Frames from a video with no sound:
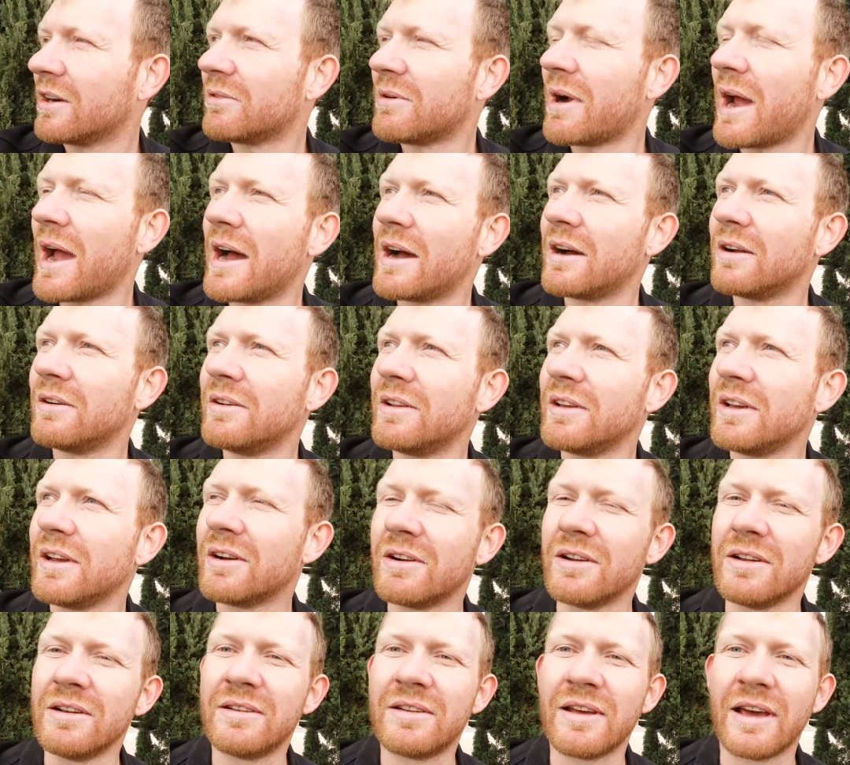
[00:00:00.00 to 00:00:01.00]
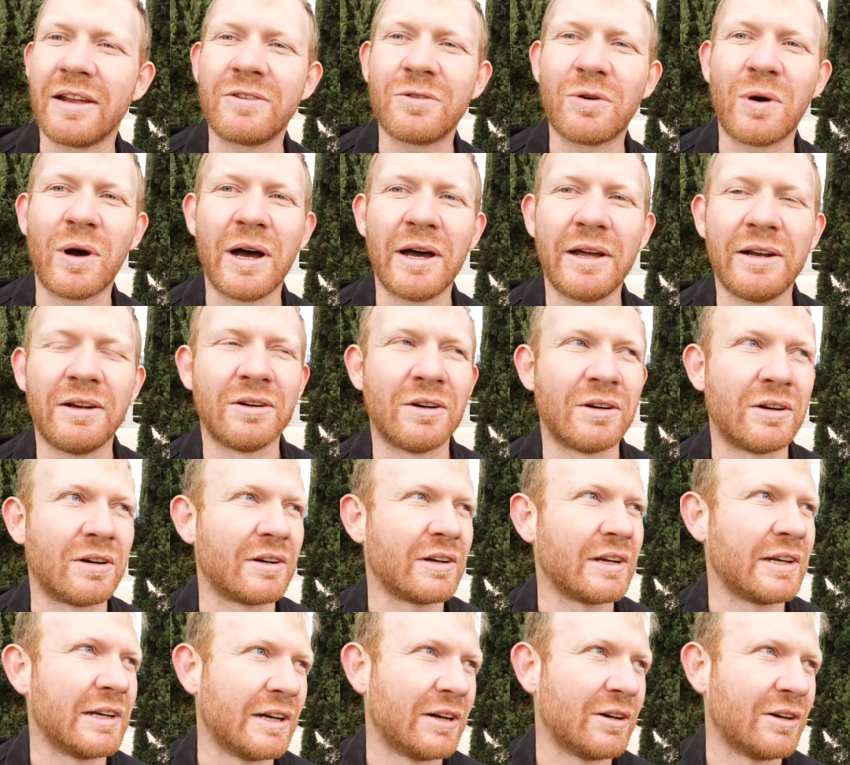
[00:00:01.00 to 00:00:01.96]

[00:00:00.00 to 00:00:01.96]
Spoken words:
around here in Tetuán or,